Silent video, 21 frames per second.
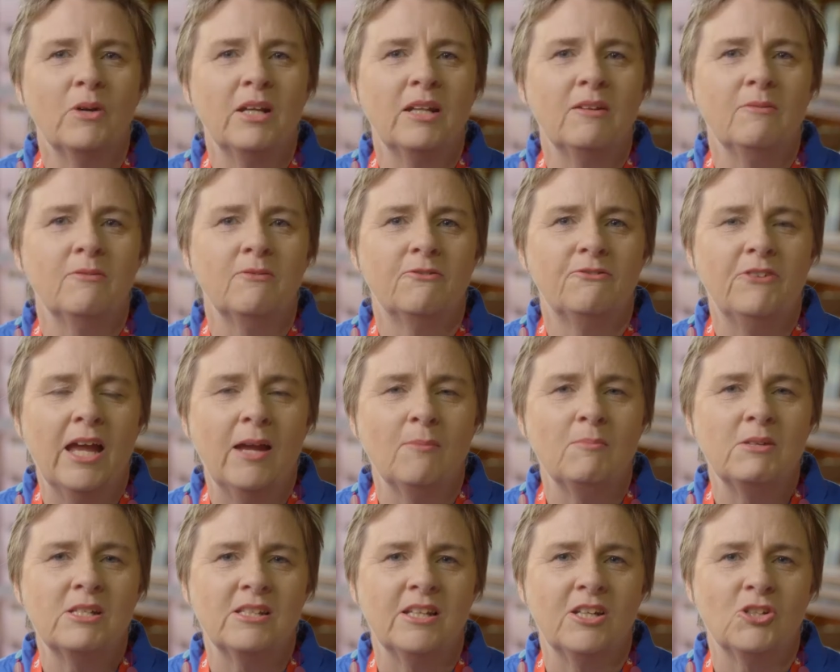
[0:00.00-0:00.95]
when
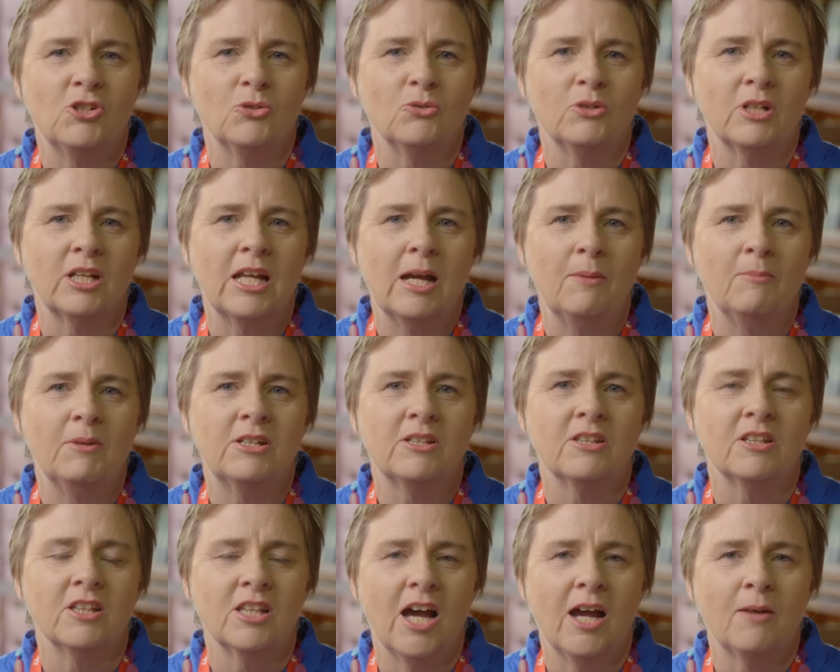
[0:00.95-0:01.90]
families and their children come into
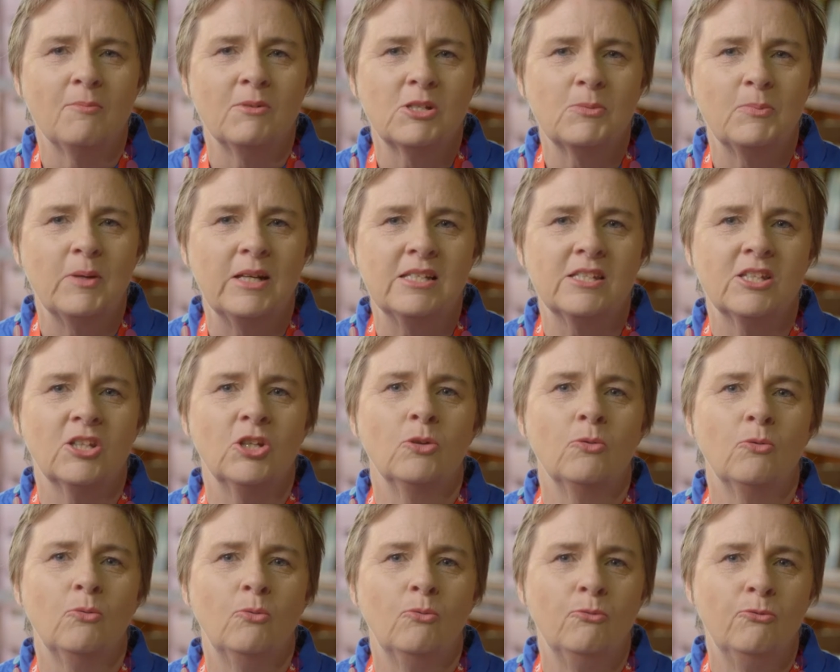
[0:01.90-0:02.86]
the library space that
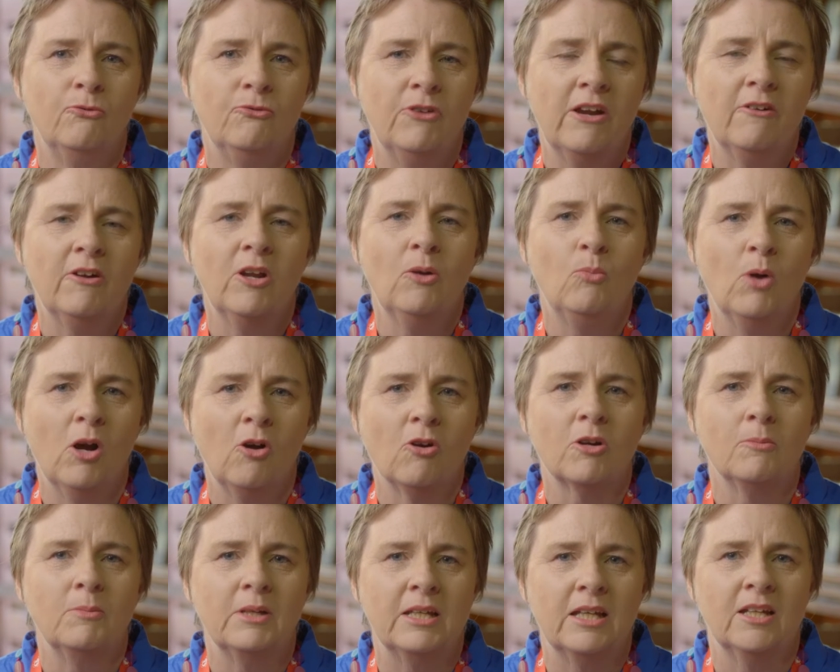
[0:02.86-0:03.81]
you're very
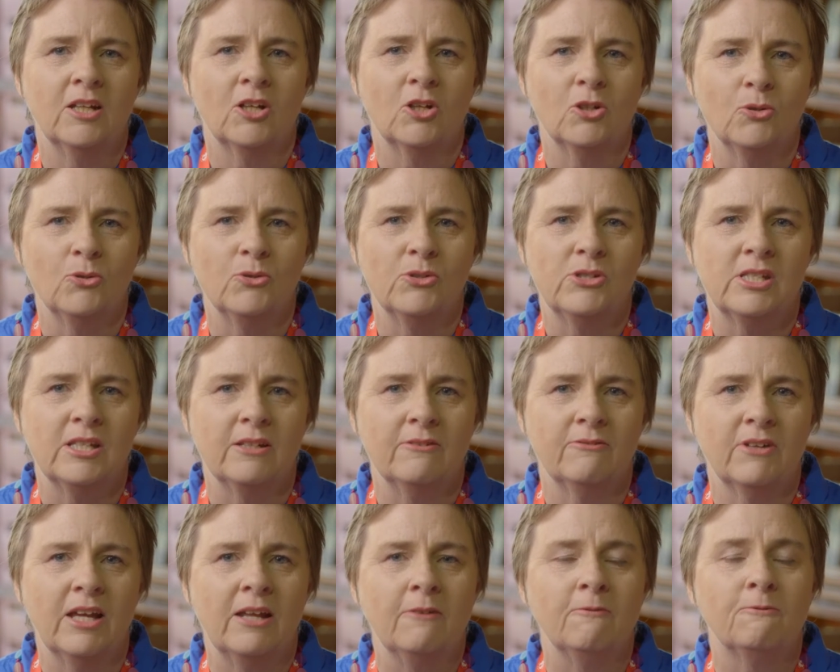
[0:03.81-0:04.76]
welcoming and inclusive
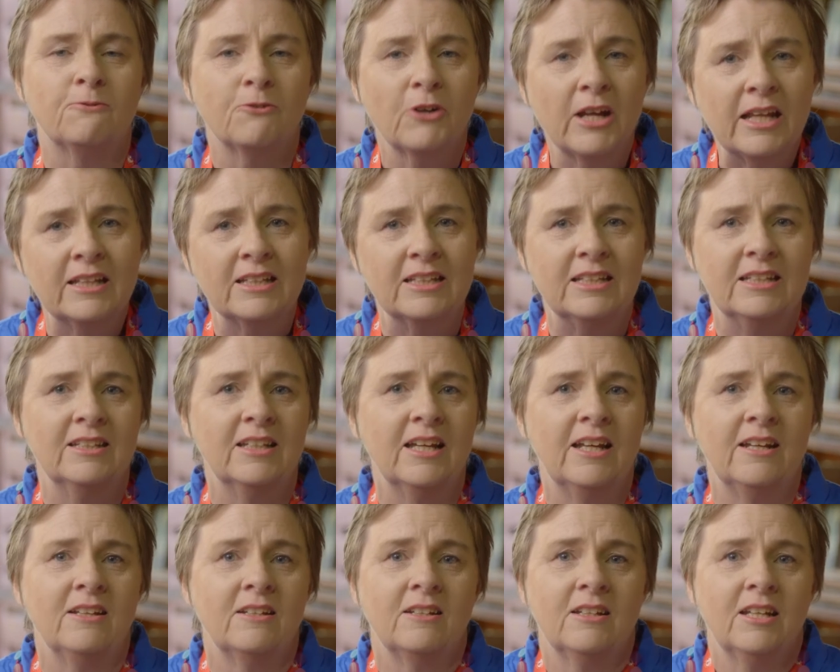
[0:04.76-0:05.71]
and friendly
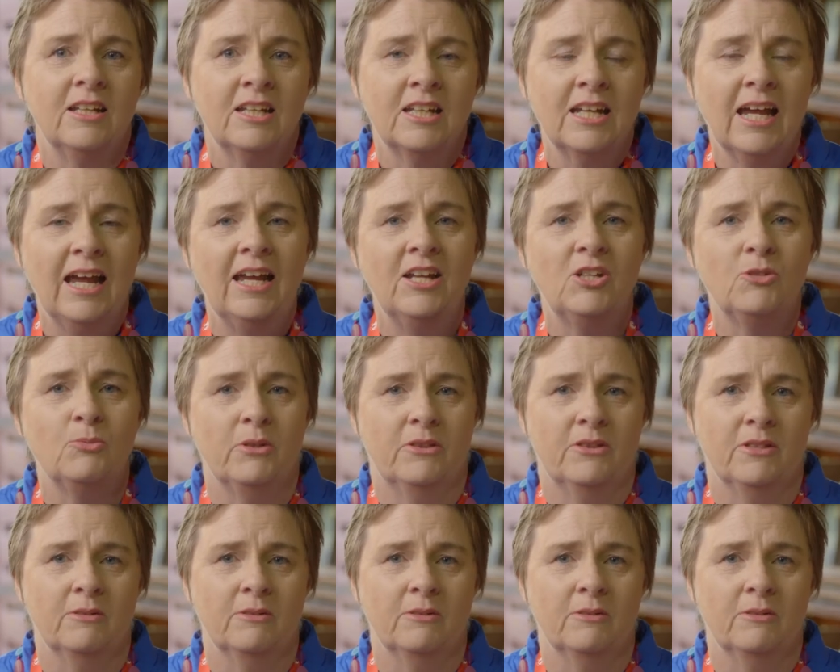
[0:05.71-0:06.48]
and engage with